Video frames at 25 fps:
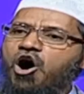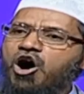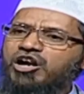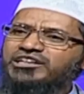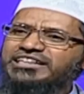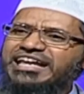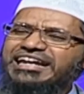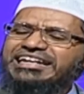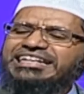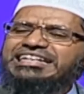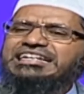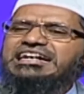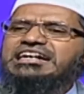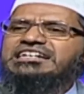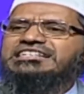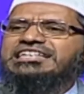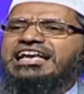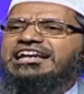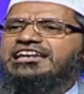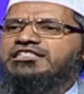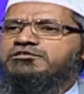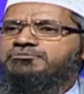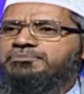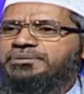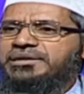All that he hears
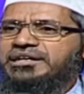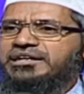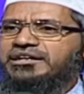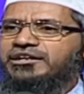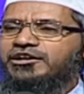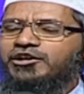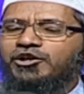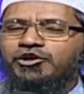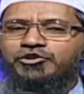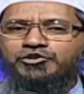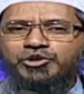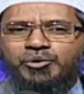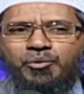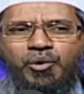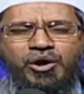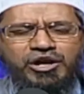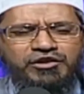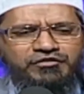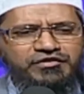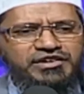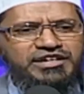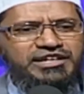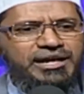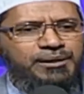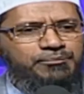shall he speak. So
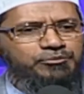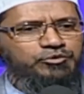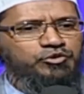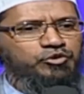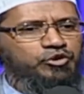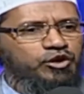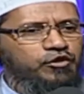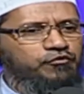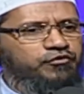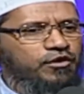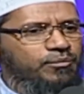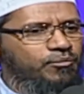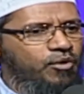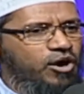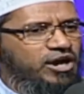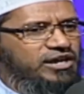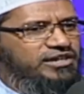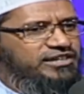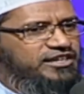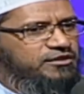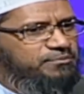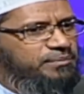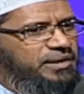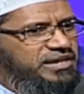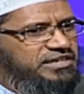what we come to know from
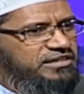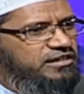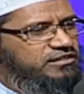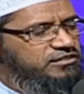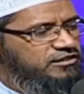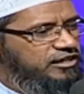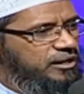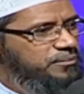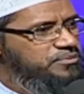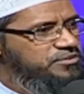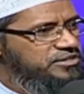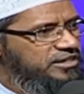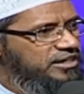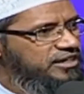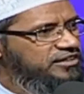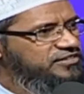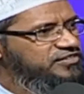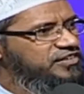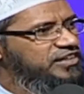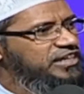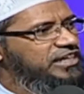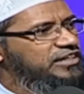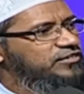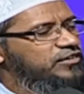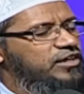all these major
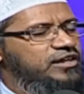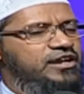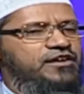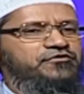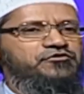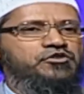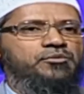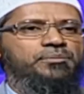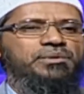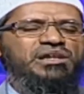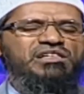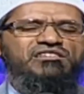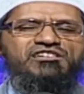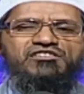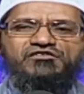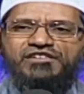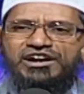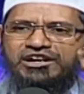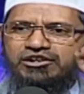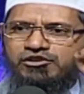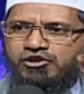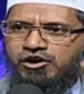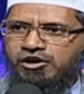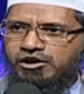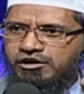scriptures, that you have to believe in
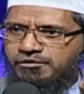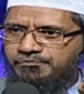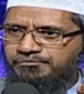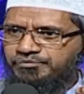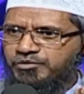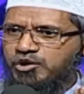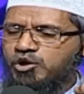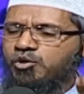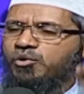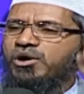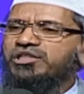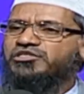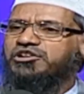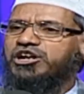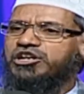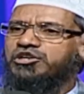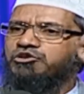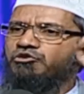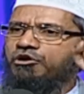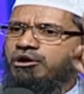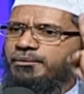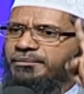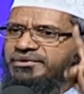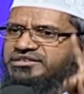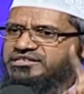one God who has
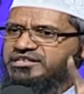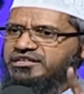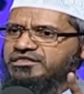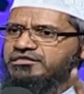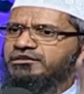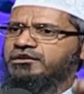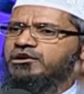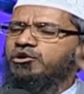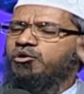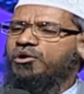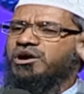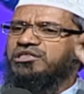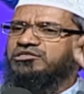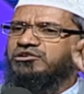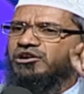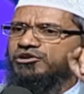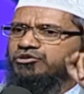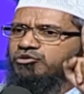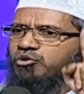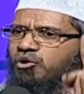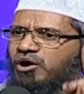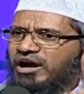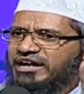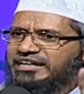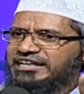got no images, who has
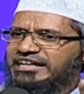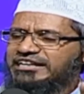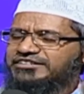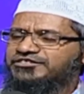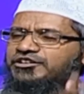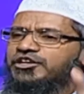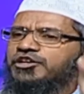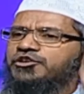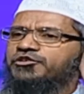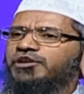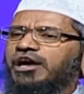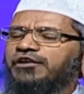got no idols.